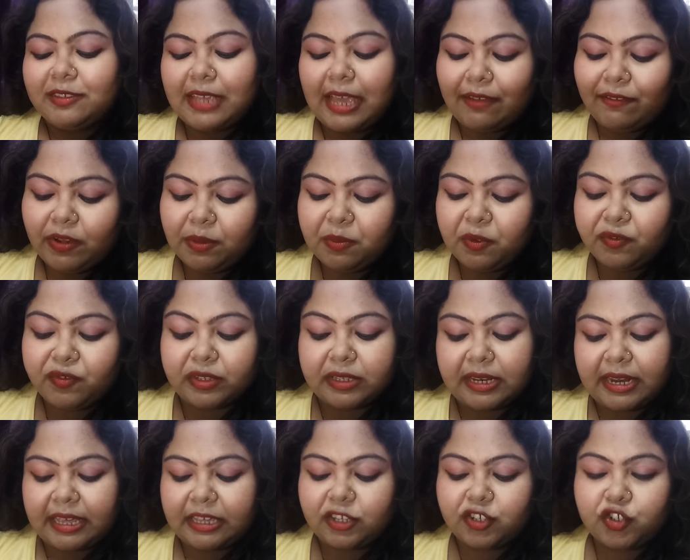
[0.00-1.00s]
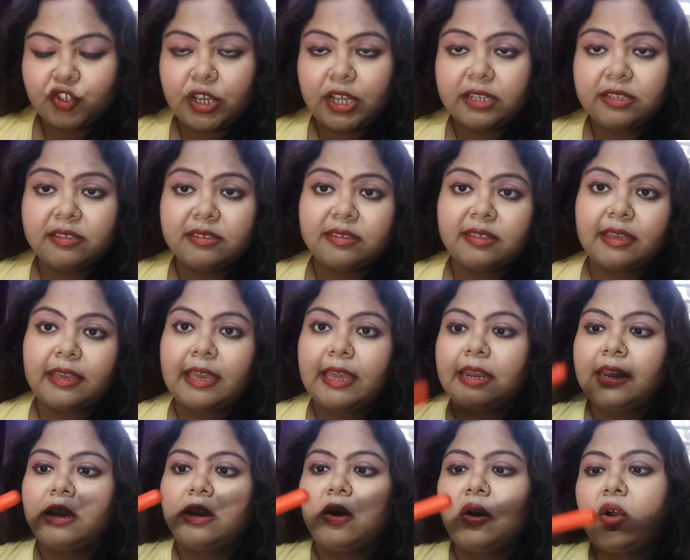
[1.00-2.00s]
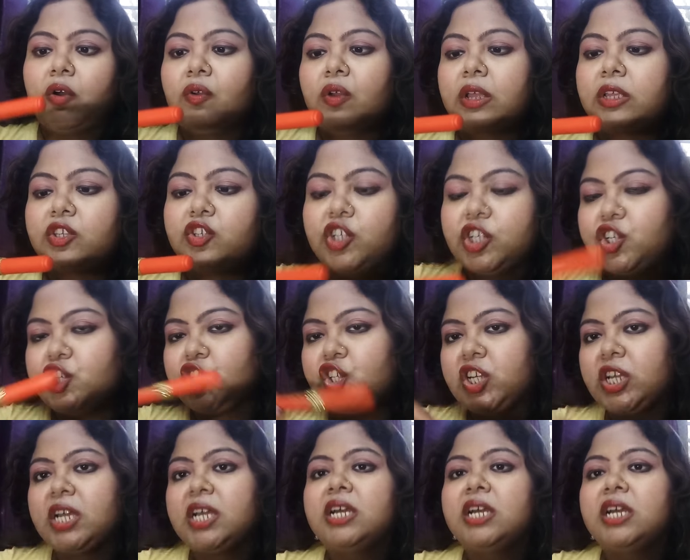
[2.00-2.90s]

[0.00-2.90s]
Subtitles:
So I will move to the next shade. This is again an orangish